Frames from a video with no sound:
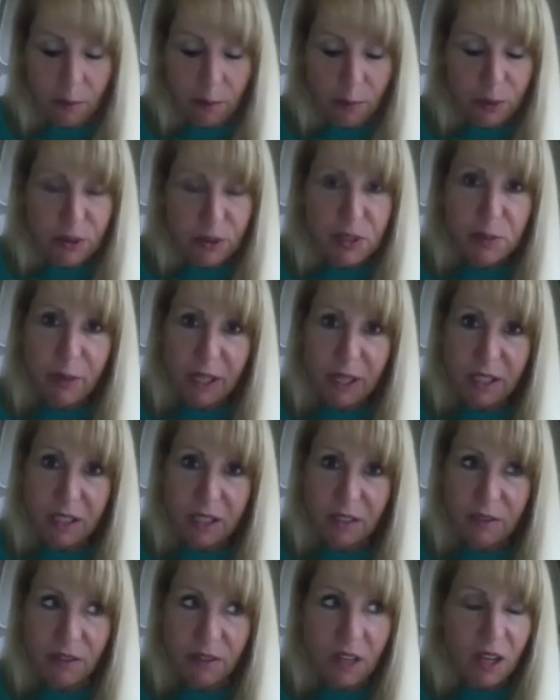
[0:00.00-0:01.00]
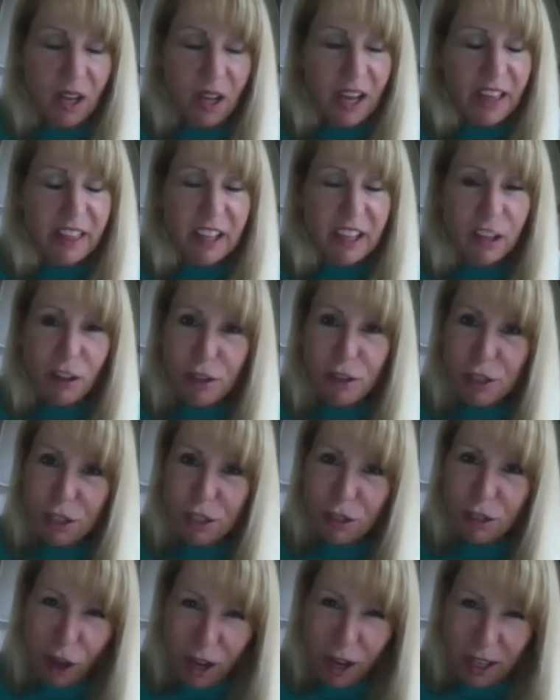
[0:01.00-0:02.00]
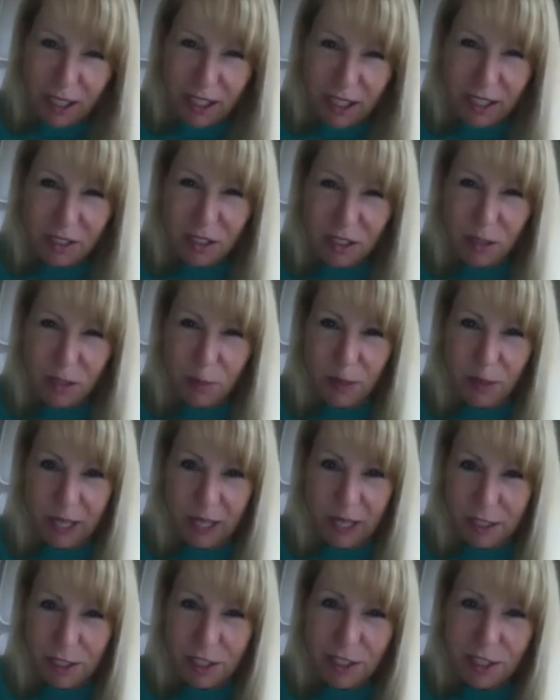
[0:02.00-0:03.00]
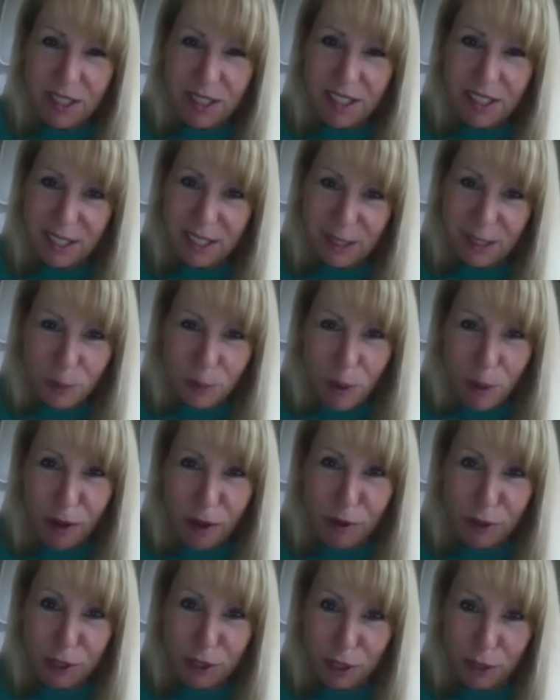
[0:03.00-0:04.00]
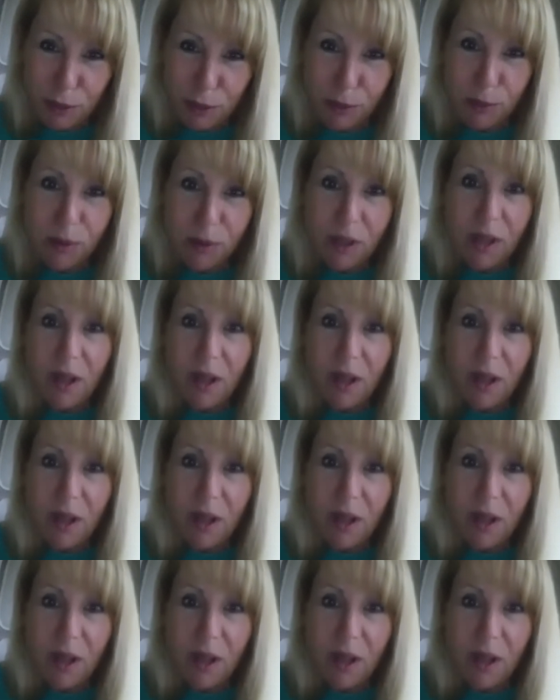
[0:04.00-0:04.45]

perspective, I think also talking to patients as well too.